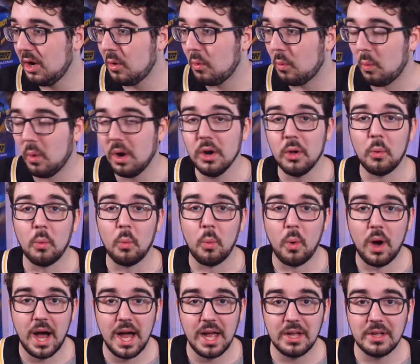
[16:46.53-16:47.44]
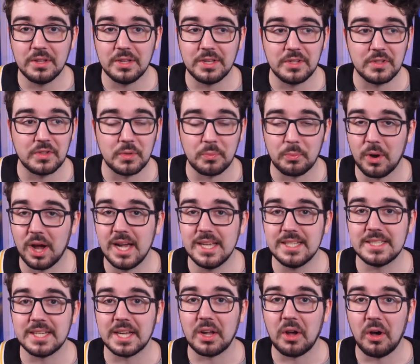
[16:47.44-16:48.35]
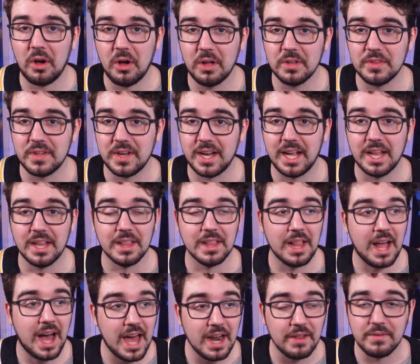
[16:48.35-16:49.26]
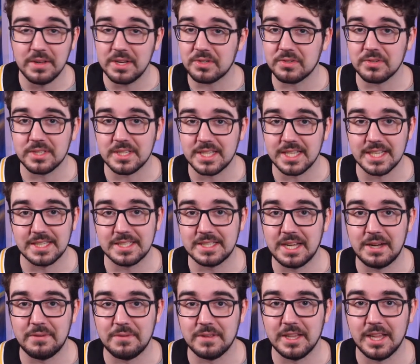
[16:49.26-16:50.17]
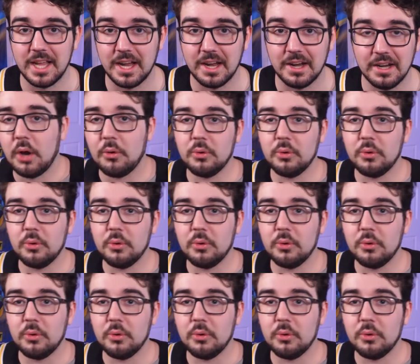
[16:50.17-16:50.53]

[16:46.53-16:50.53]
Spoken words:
What a wild and surprising haul today. A lot of interesting stuff in there.